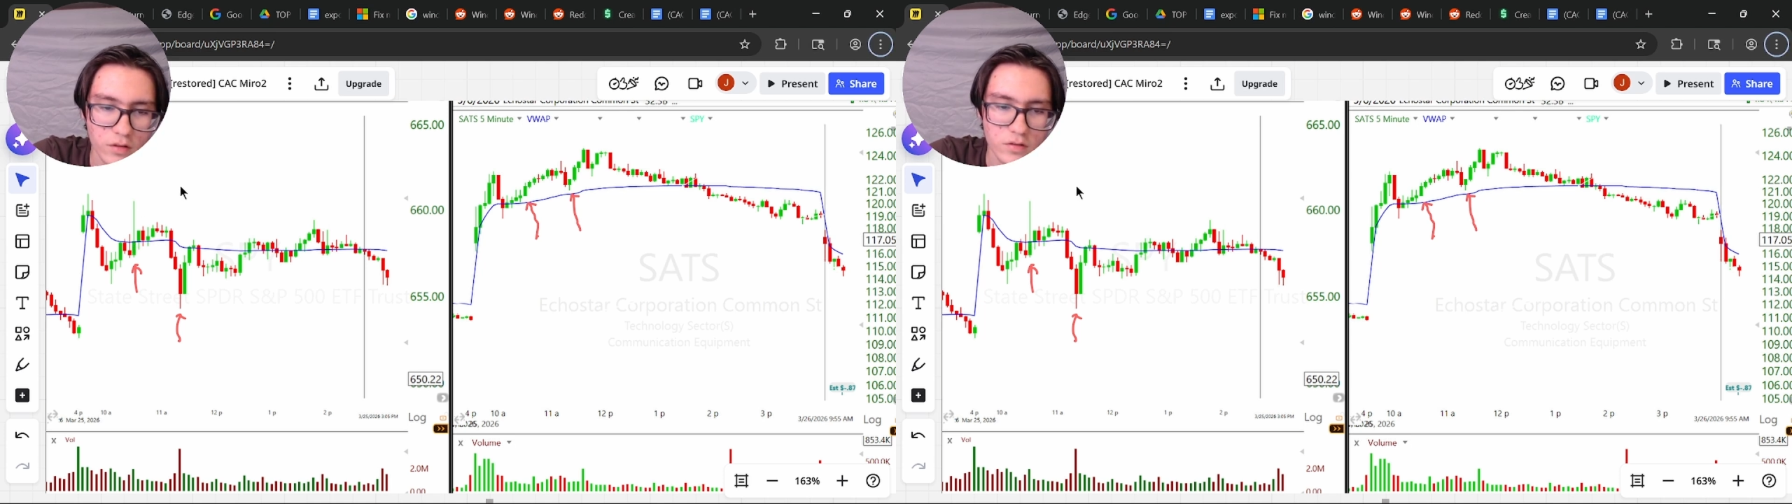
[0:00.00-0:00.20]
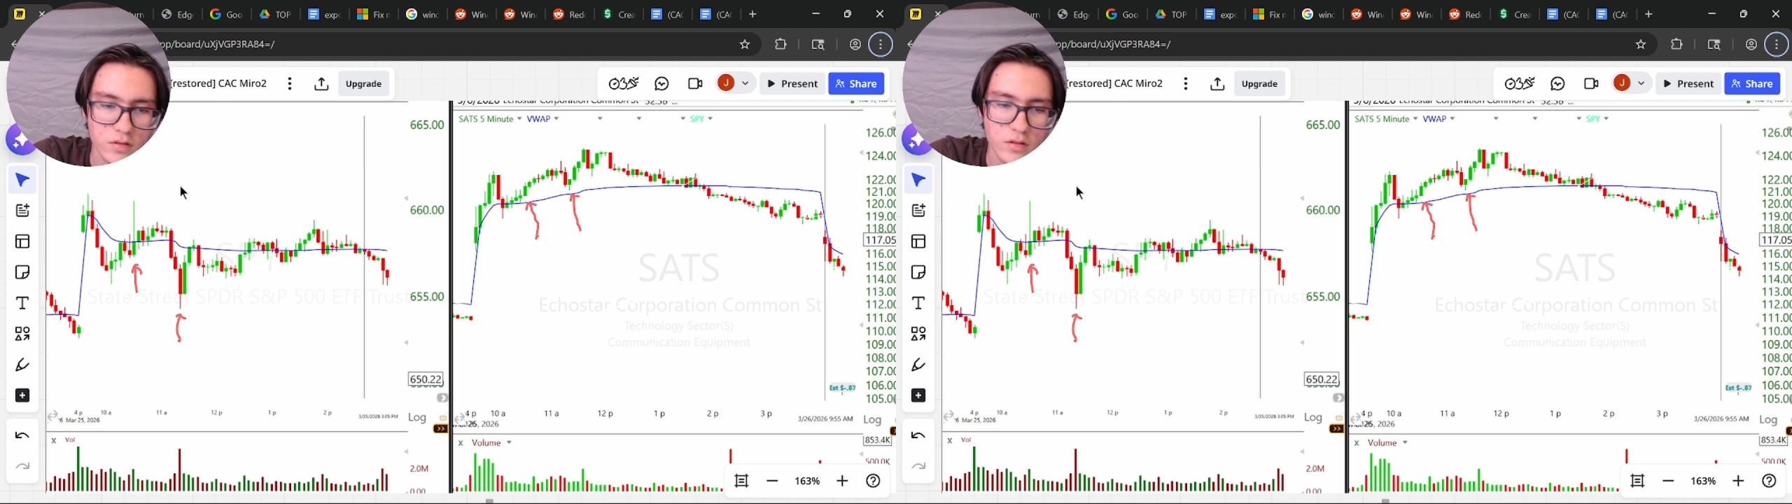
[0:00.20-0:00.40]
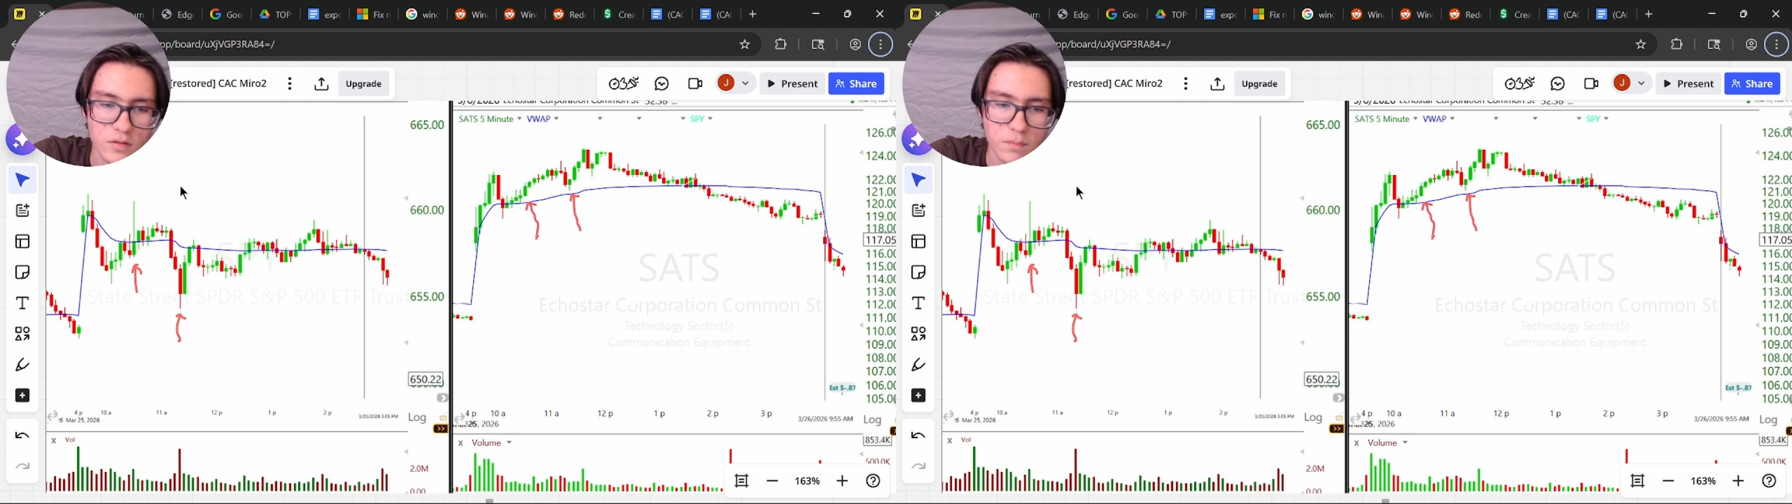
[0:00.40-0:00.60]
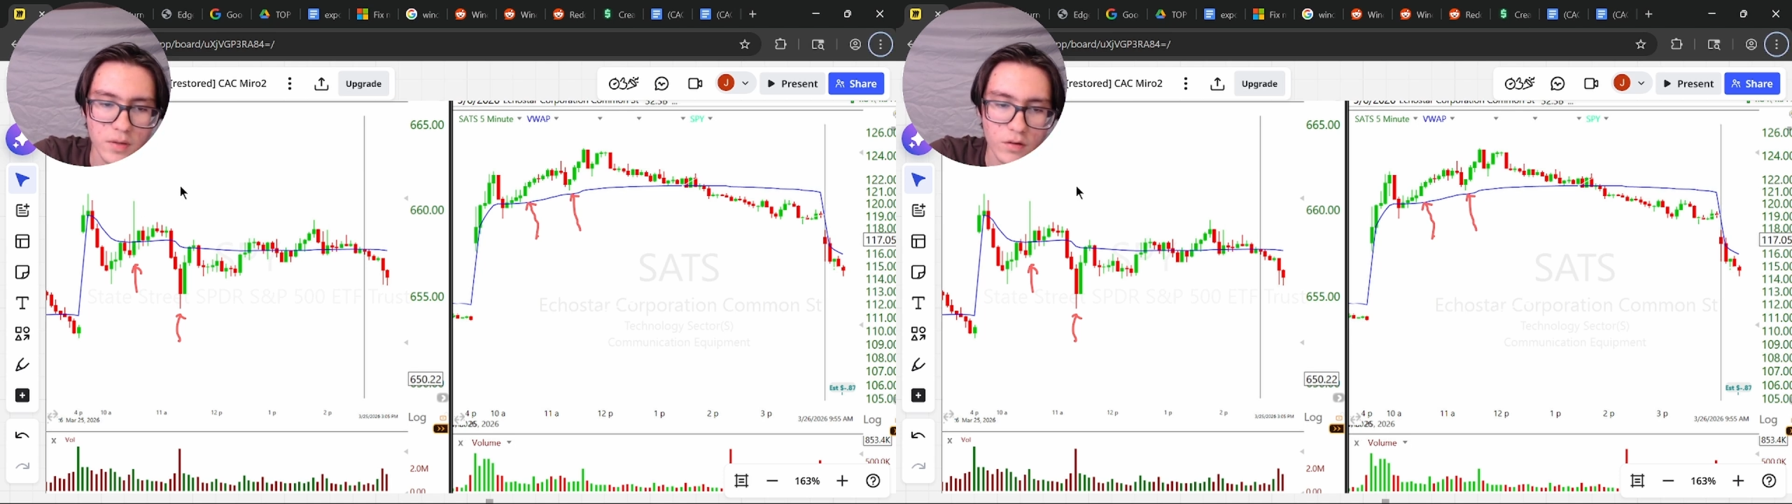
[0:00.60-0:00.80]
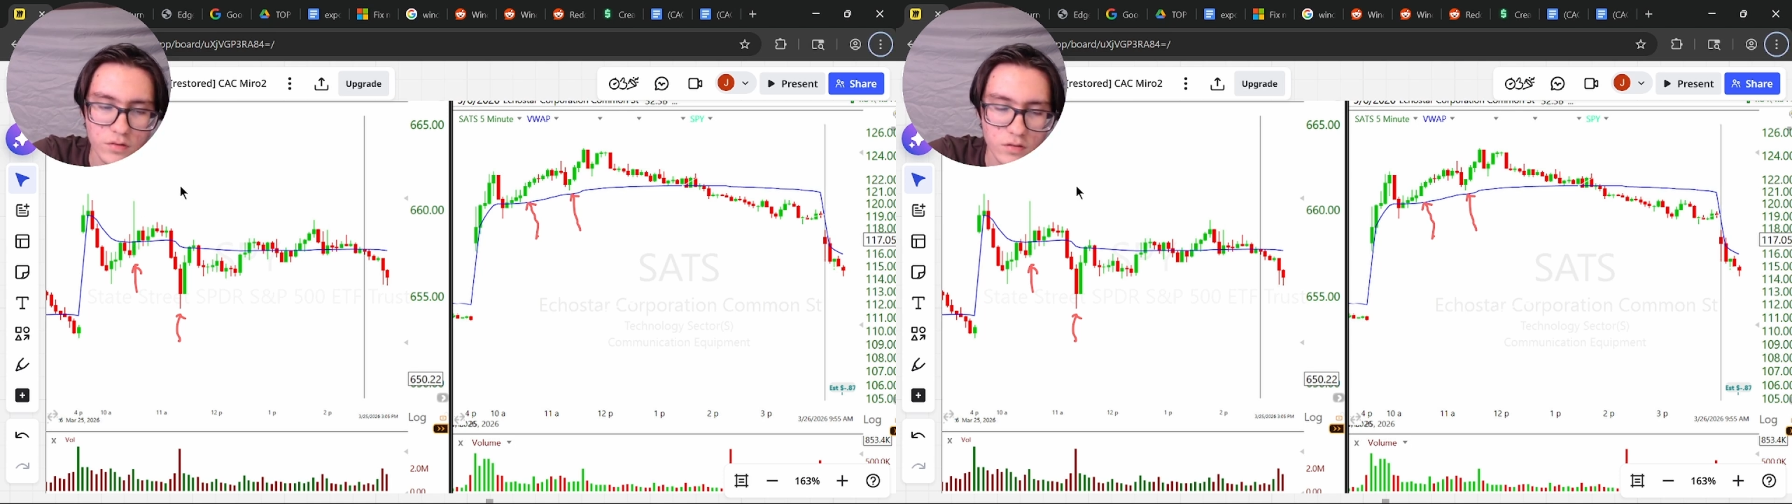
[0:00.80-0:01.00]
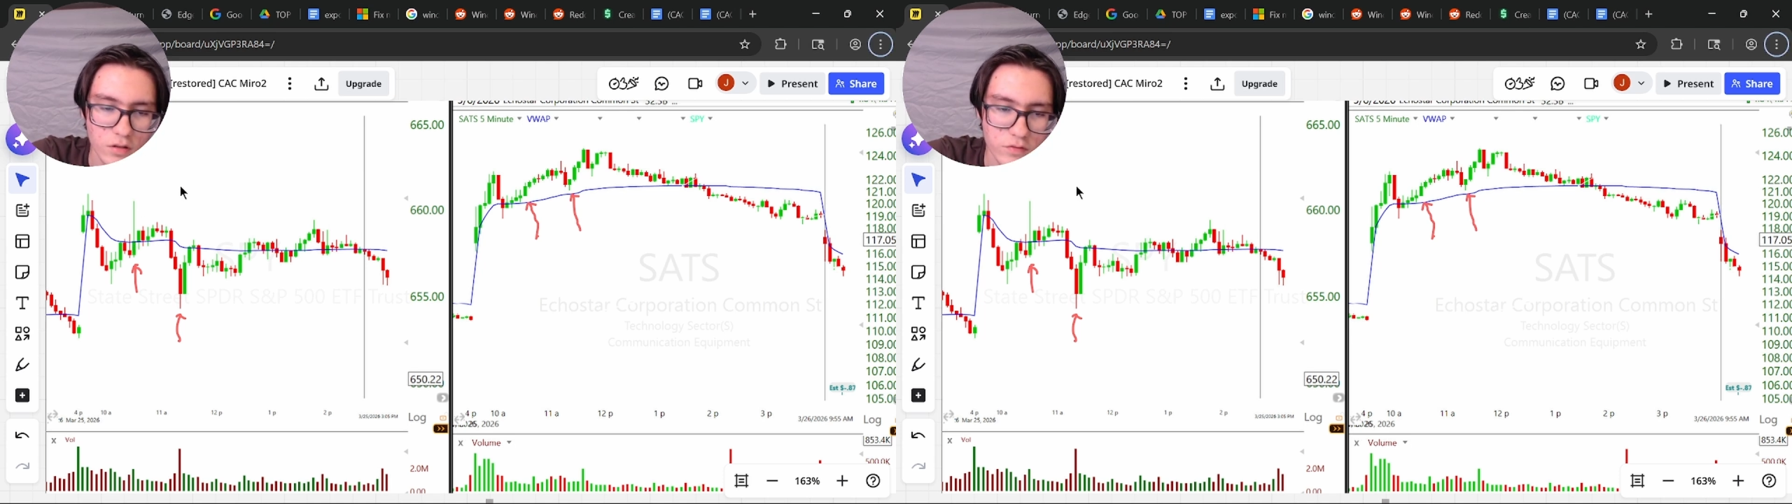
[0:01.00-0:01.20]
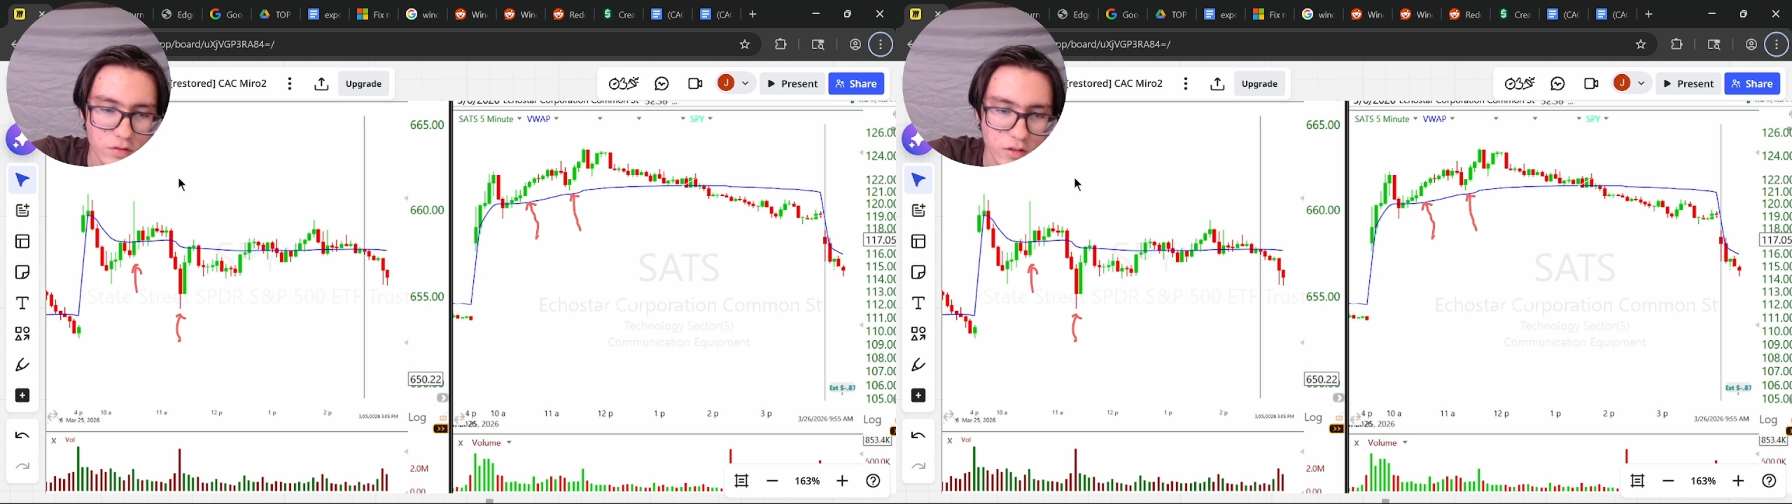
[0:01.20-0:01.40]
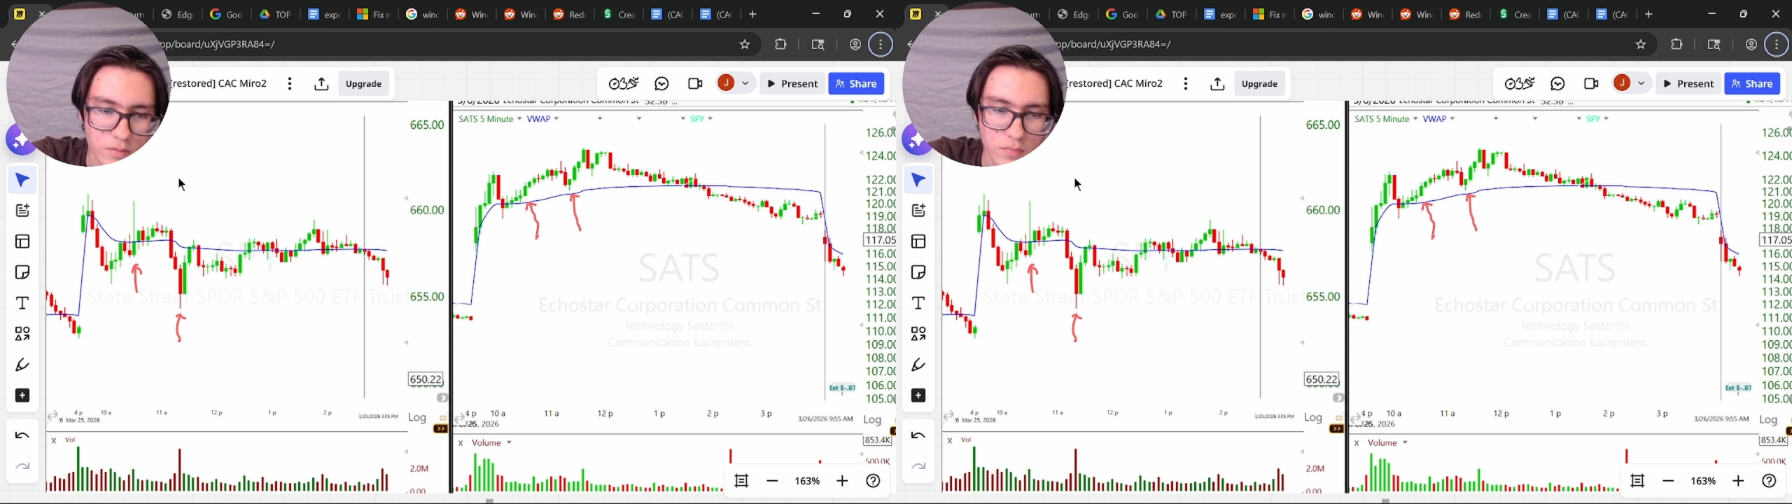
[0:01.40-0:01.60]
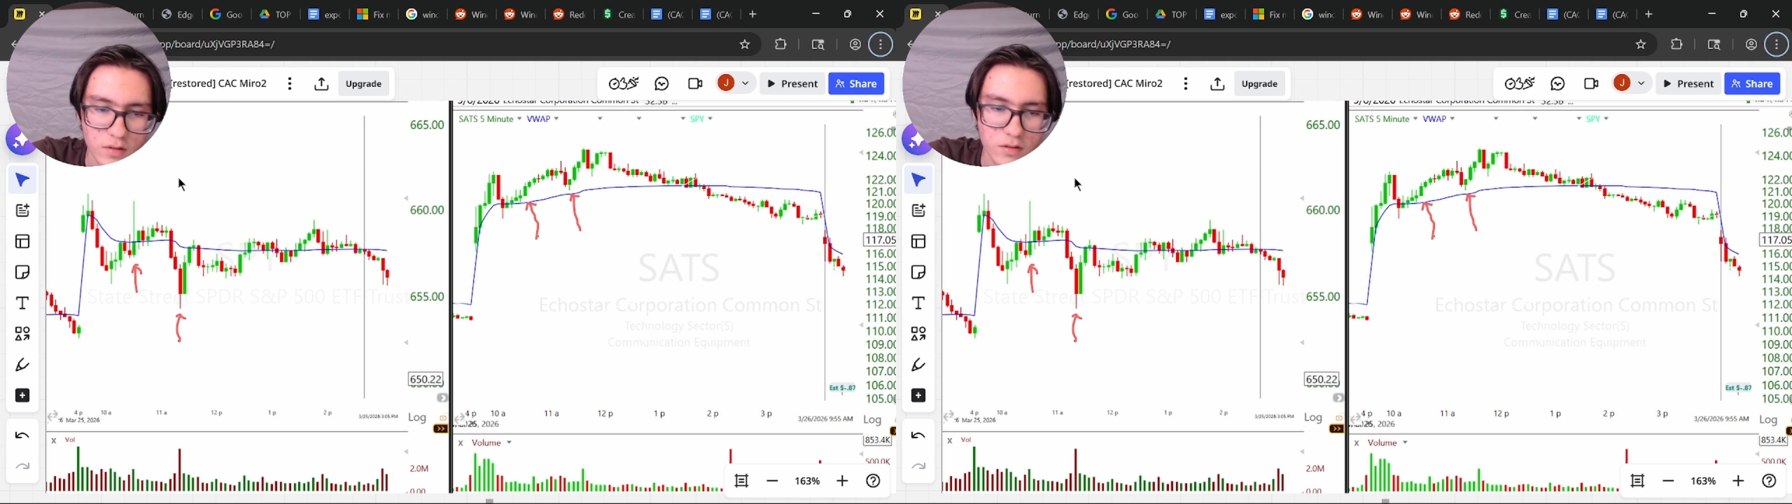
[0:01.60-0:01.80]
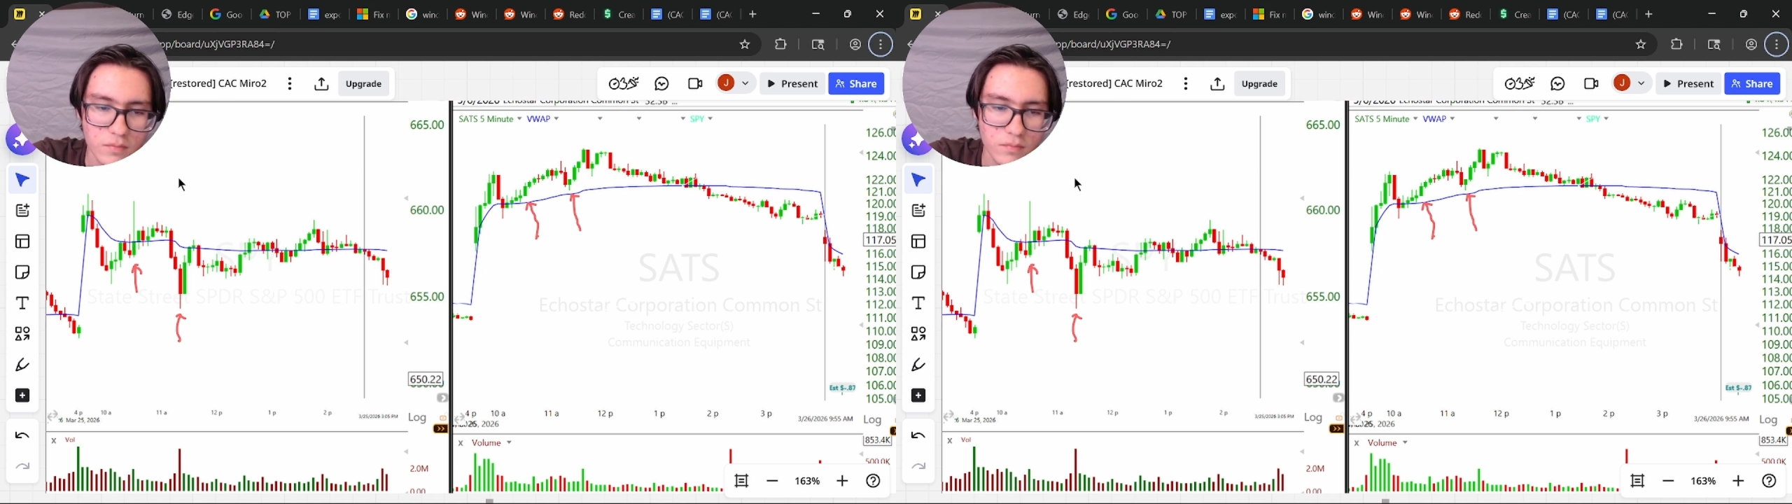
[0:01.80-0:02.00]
just isn't bearish enough to get me to